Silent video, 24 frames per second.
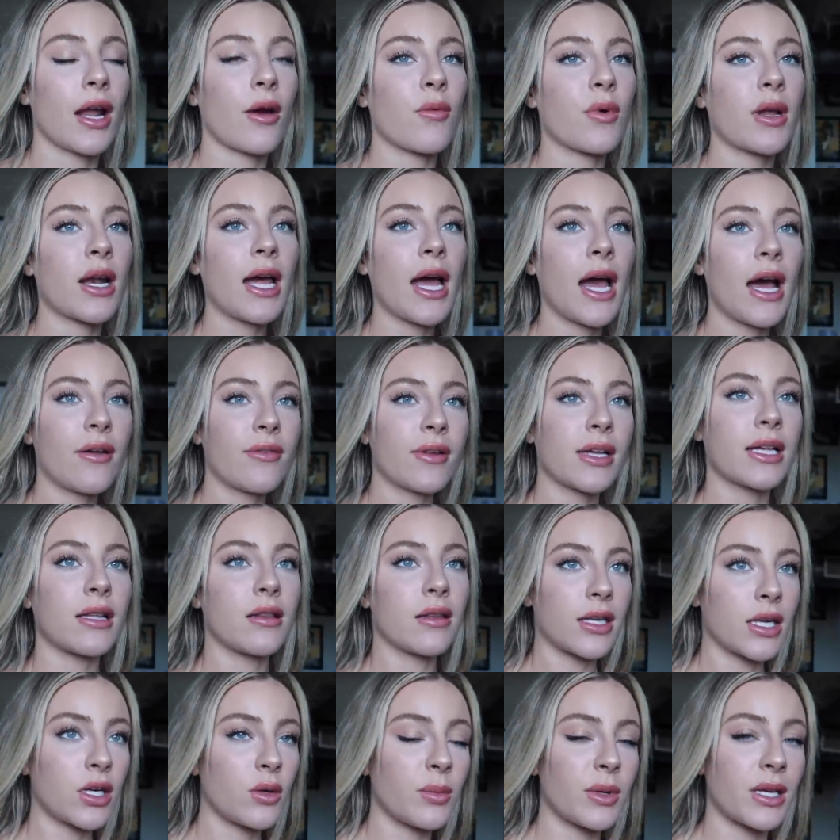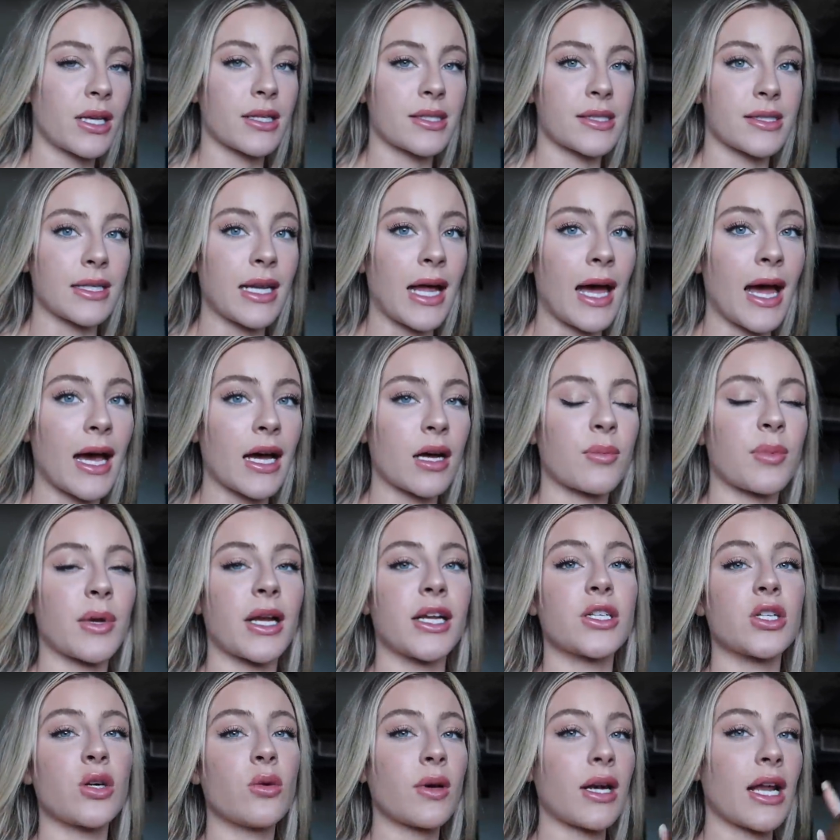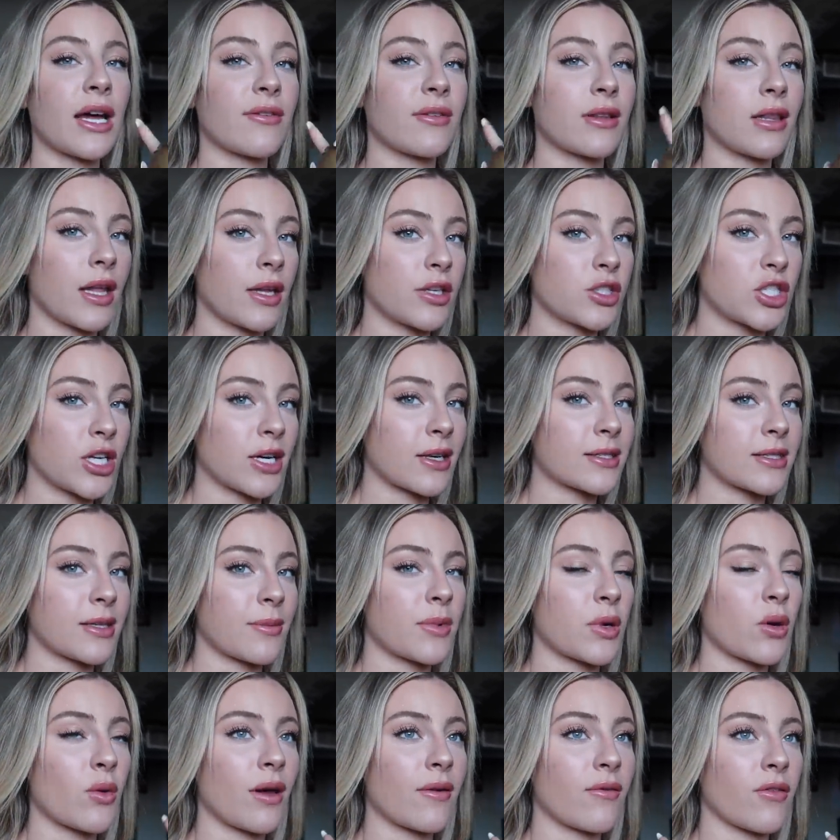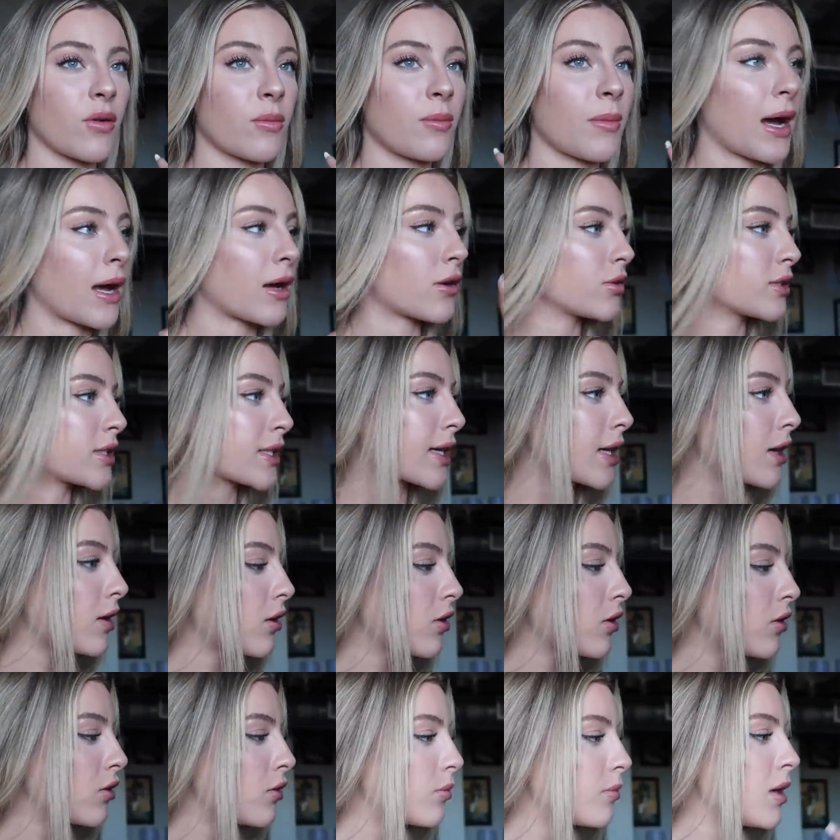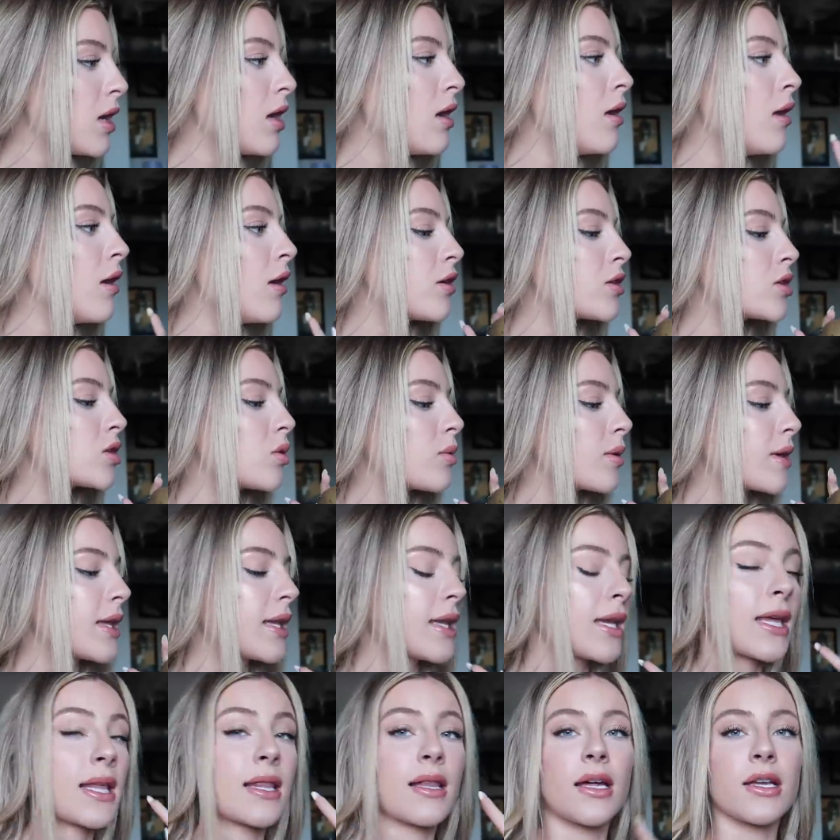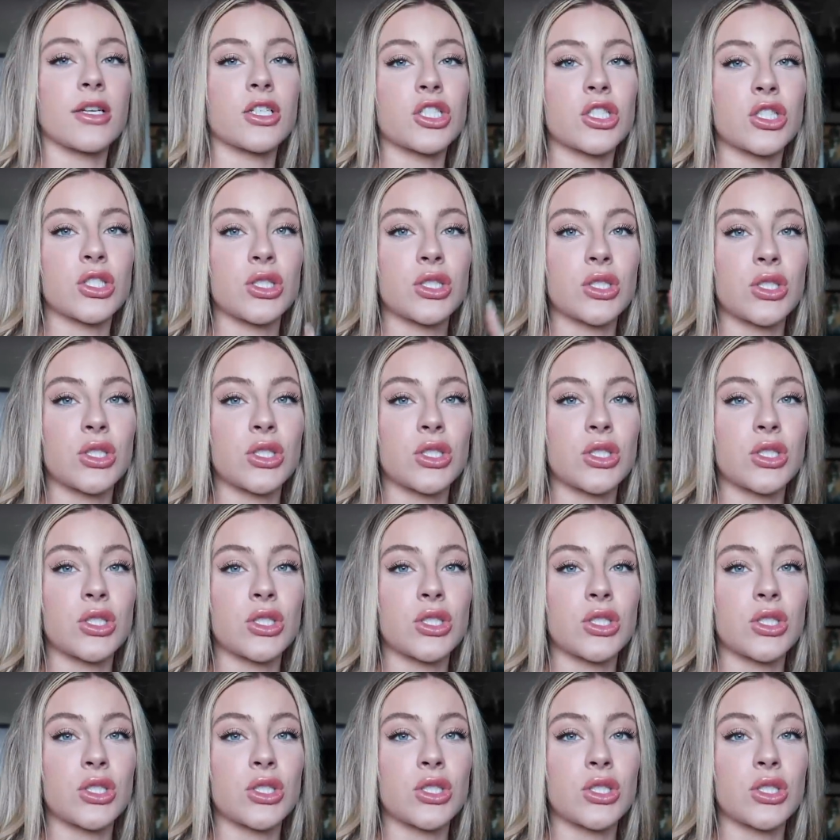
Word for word: and I wanna have like a little bit of snack, but I don't wanna have a lunch yet because I'm gonna wait for Michael to get home so we can eat lunch